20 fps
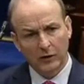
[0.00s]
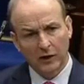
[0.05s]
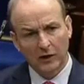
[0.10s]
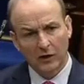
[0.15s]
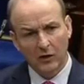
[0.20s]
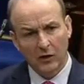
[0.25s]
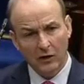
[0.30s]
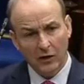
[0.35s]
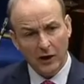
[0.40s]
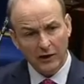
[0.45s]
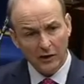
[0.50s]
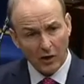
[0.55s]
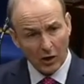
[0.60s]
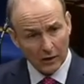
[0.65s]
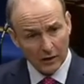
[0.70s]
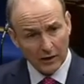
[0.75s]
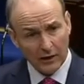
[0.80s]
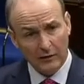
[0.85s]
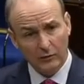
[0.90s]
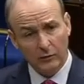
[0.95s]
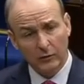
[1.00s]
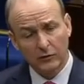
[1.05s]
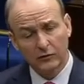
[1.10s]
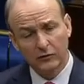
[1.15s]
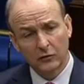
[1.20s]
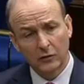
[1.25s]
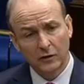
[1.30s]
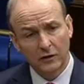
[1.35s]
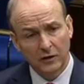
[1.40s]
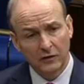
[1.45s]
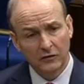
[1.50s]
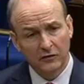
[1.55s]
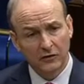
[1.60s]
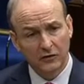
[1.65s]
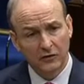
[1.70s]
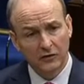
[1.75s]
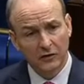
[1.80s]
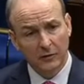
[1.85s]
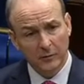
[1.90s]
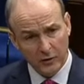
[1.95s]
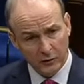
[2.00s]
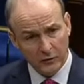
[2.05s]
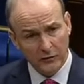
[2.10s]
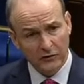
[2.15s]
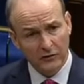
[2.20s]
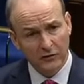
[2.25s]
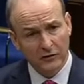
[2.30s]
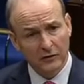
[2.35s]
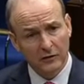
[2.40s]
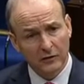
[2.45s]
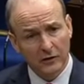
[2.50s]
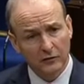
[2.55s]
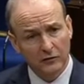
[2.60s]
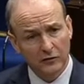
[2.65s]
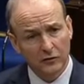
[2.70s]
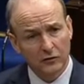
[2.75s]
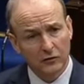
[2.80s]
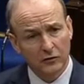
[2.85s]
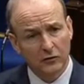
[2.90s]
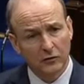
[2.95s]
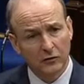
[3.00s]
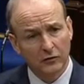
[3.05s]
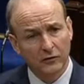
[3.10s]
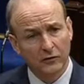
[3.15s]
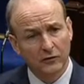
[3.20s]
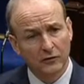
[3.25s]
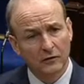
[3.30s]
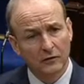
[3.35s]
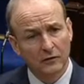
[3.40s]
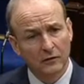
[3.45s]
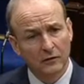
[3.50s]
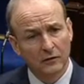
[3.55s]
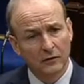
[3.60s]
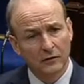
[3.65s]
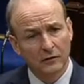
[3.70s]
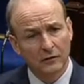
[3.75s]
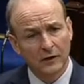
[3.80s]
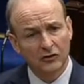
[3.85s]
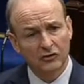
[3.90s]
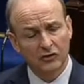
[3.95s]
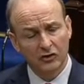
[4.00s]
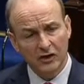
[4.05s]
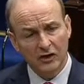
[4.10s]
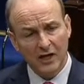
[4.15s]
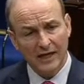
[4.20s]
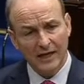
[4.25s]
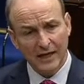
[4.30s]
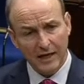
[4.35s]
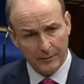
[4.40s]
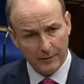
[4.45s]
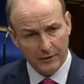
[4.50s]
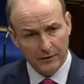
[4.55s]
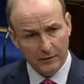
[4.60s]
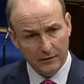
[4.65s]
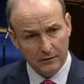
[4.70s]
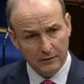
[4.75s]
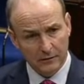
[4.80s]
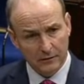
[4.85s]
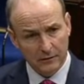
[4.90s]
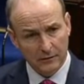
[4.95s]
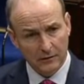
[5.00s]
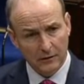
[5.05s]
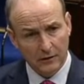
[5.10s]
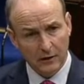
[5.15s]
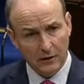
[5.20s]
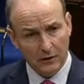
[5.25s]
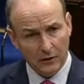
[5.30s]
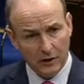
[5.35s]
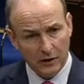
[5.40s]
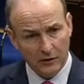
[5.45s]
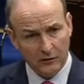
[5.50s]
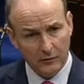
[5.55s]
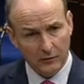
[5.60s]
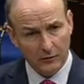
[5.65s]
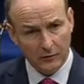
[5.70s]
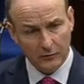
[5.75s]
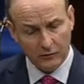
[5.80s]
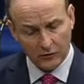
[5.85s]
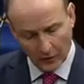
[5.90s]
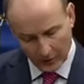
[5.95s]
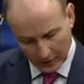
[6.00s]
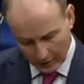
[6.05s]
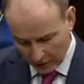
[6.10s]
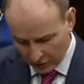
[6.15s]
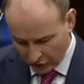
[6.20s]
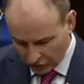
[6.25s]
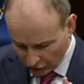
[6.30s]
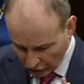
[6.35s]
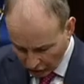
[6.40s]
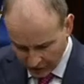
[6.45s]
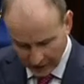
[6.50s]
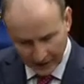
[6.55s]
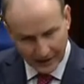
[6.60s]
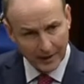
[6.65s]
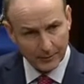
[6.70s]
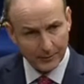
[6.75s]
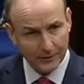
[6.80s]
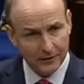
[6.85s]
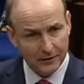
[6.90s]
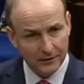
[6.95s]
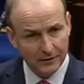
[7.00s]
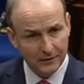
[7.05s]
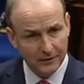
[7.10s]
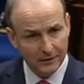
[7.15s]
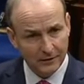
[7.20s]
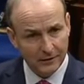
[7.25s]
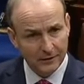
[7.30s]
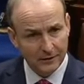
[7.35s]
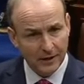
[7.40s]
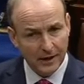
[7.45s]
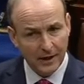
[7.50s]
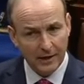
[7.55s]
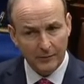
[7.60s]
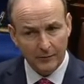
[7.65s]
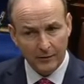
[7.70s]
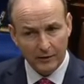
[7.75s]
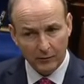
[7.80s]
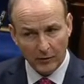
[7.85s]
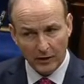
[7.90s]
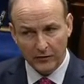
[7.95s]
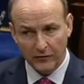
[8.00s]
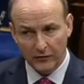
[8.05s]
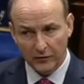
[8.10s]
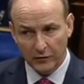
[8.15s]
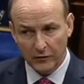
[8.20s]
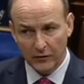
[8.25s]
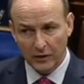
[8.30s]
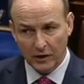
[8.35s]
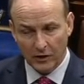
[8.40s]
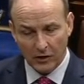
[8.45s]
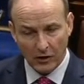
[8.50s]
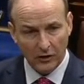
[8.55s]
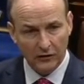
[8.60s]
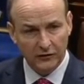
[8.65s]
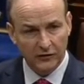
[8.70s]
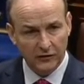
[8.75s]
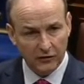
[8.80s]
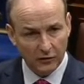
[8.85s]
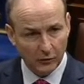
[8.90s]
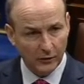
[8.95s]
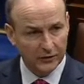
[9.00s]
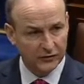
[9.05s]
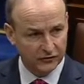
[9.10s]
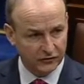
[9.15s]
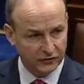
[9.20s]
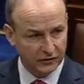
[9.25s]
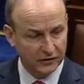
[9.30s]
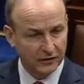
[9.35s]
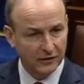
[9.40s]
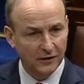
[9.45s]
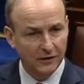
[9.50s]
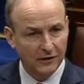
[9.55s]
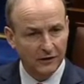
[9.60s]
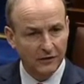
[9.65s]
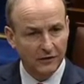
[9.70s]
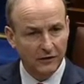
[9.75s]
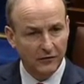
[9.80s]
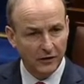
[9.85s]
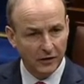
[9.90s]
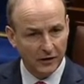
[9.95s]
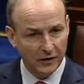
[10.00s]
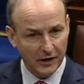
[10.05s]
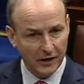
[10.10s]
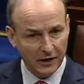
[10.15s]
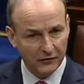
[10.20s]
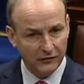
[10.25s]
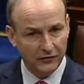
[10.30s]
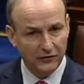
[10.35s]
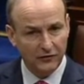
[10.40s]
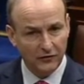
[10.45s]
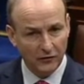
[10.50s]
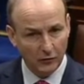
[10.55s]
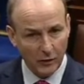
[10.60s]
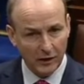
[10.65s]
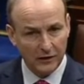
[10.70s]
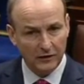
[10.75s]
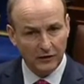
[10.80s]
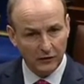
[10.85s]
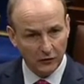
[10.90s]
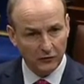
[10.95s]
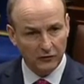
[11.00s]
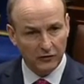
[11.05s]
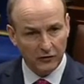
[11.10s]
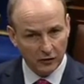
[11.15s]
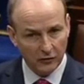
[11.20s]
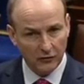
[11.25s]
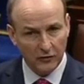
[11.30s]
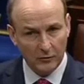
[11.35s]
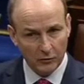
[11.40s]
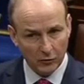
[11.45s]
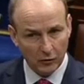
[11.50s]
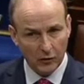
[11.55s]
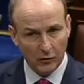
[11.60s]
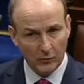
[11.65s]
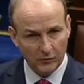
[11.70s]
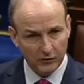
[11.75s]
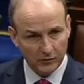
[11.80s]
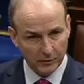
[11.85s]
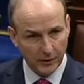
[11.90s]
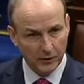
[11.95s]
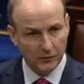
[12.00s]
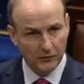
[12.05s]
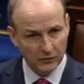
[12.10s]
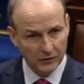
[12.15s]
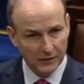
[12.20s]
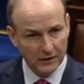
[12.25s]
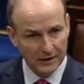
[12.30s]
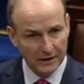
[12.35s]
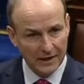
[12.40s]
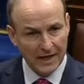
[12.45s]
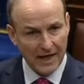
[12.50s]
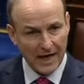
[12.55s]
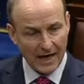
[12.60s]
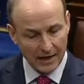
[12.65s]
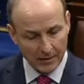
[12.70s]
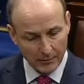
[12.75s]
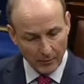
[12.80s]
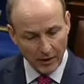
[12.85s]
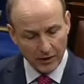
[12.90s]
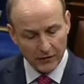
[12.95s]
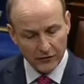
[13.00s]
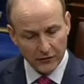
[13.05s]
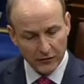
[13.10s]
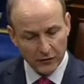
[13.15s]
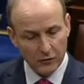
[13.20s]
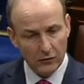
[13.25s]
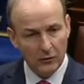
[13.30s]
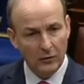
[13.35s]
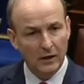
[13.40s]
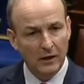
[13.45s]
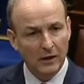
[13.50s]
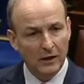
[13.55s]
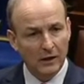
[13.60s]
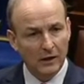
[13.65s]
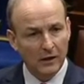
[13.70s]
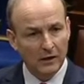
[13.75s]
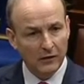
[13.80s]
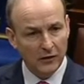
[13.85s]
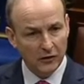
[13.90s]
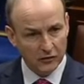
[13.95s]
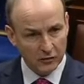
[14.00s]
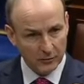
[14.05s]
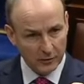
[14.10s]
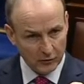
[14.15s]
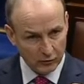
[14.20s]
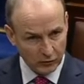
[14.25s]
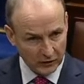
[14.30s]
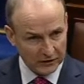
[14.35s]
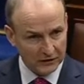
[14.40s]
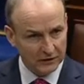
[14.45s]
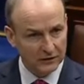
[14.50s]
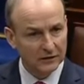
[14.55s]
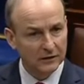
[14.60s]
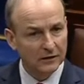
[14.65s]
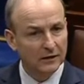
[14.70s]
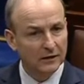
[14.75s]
I call it. I call that what you instance abuse of student nurses. That should not happen on our hospital. Sorry, it should not happen. And in my view, it calls into question the very essence of what the nursing degree programme was about. And in my view, there should be written,